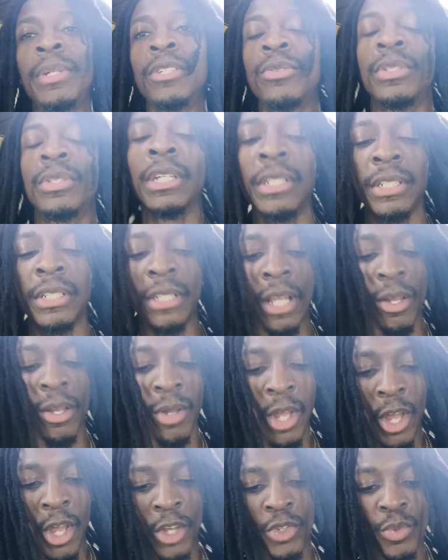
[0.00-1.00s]
check this out.
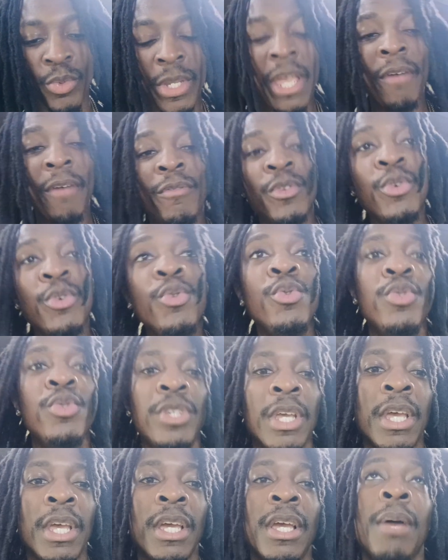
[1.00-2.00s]
So we have news
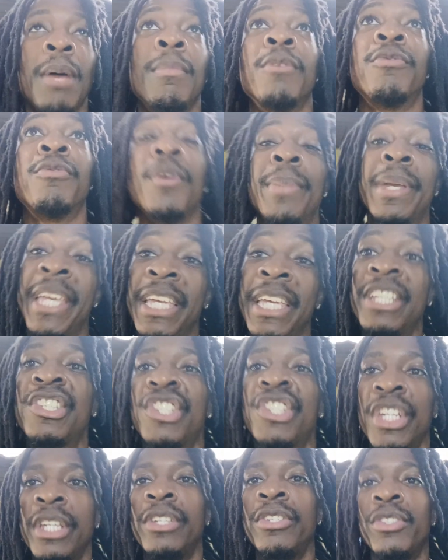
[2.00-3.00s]
coming from
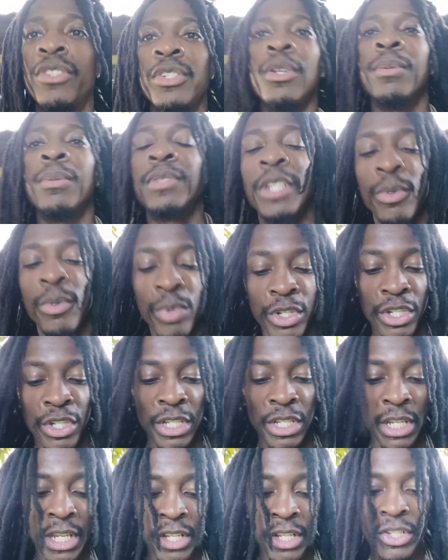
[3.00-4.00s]
Hitchins. You know what I'm saying?
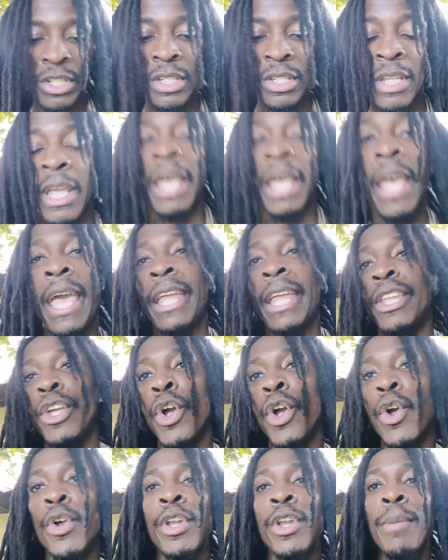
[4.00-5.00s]
Richardson Hitchins, Eddie
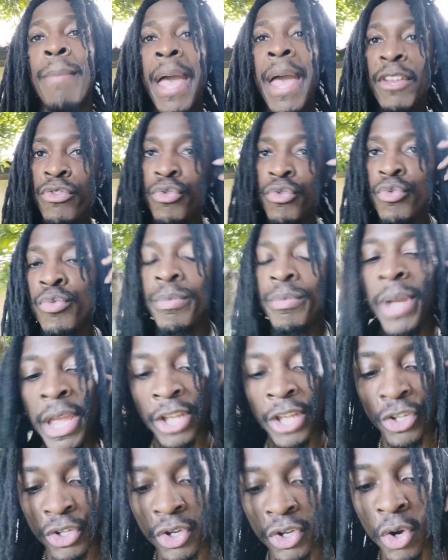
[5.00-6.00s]
Hearn, and Matchroom,
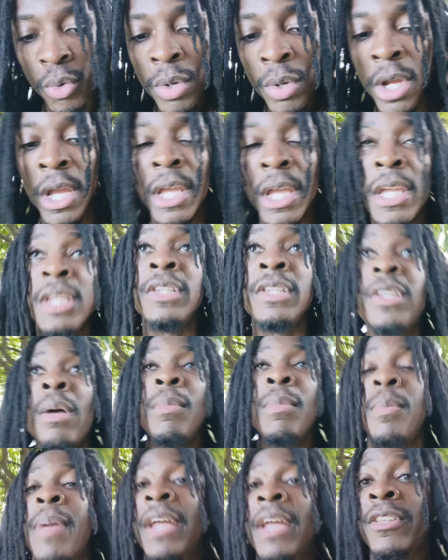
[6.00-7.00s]
man. You know, he's
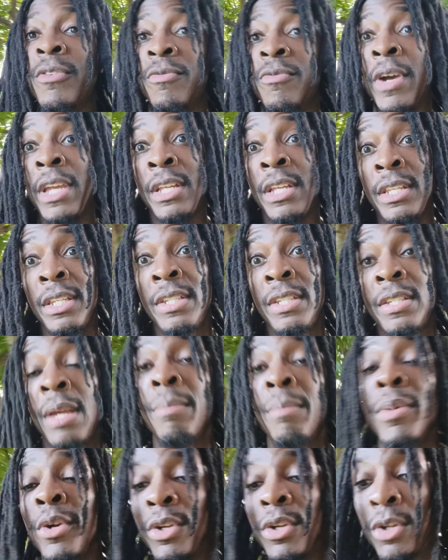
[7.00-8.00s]
coming back to fight in
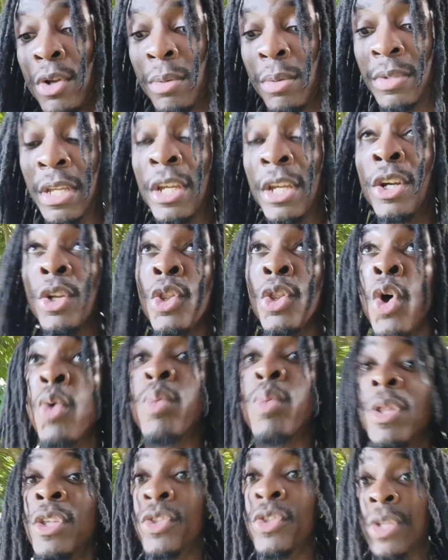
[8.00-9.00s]
December. You know what I'm saying? Good Lord
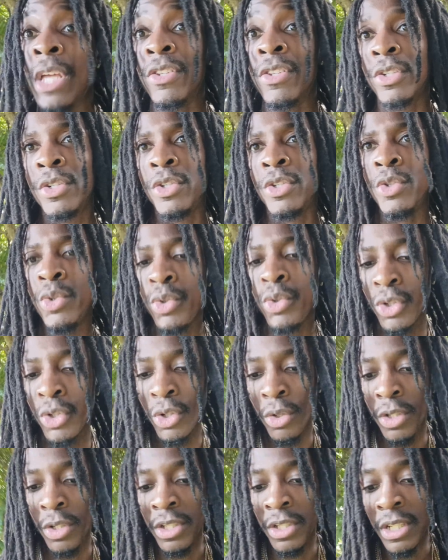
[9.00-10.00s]
willing. So that's a good news, you
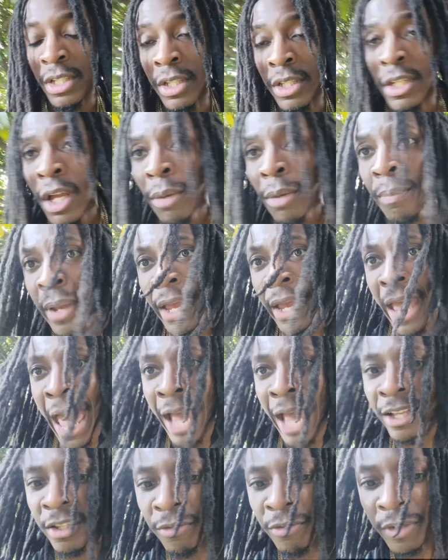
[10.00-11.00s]
know, to see the young man
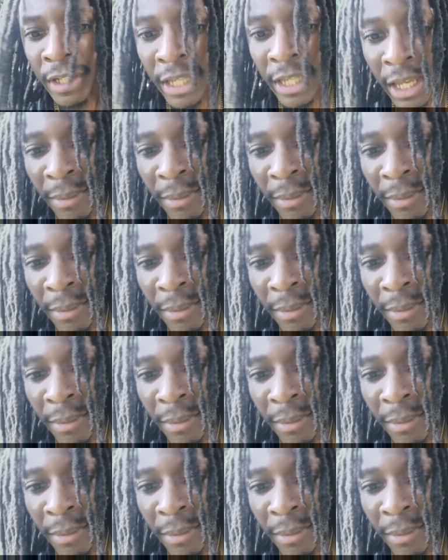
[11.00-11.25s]
active again,